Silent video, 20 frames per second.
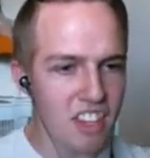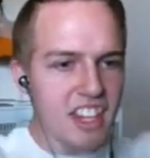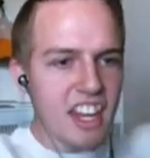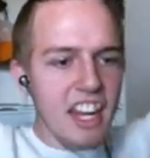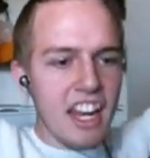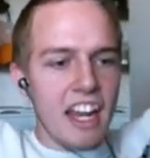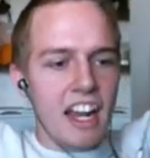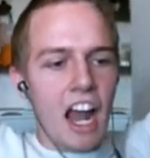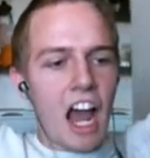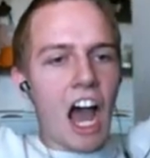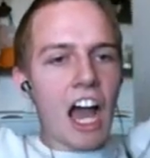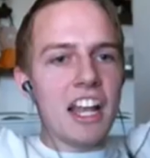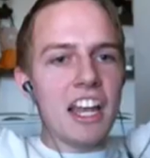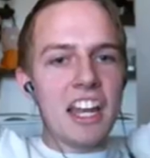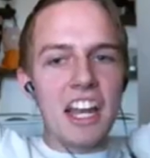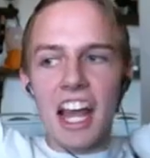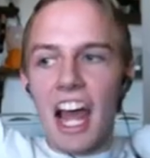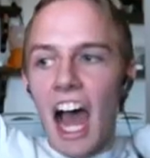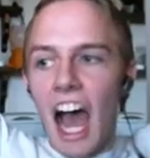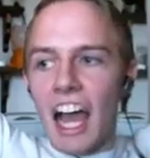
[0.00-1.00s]
I did it! I
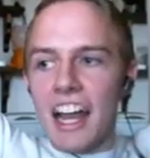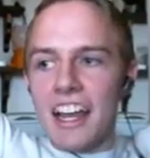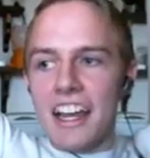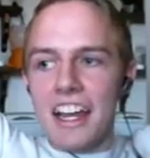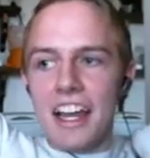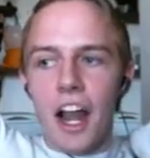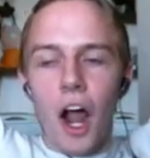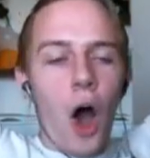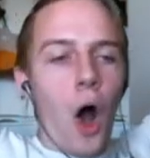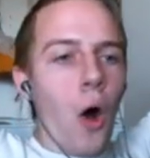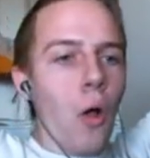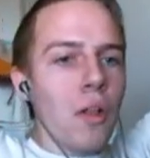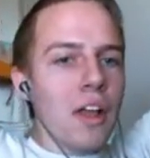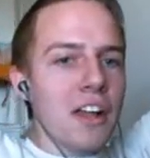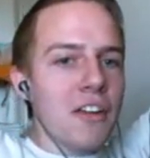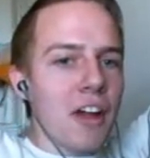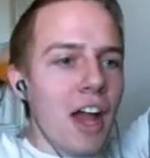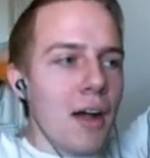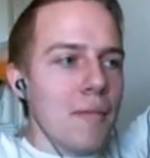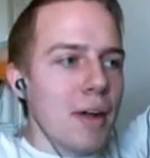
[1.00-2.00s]
did it! I did it! Holy
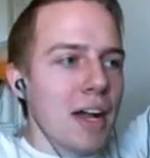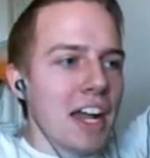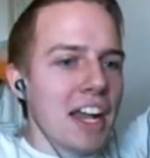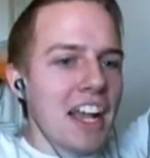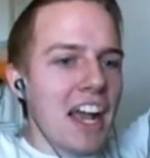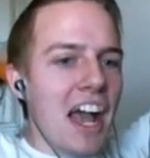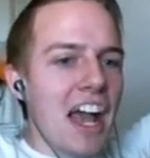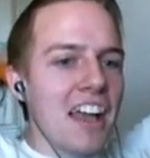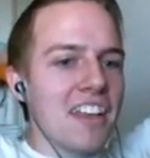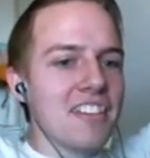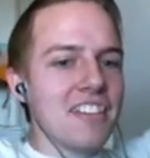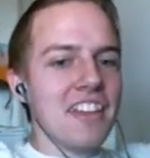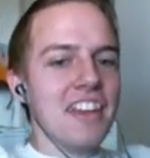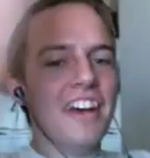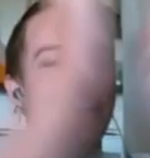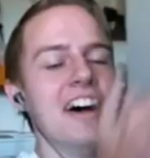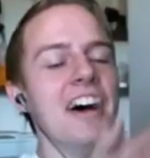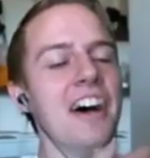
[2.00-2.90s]
crap, guys!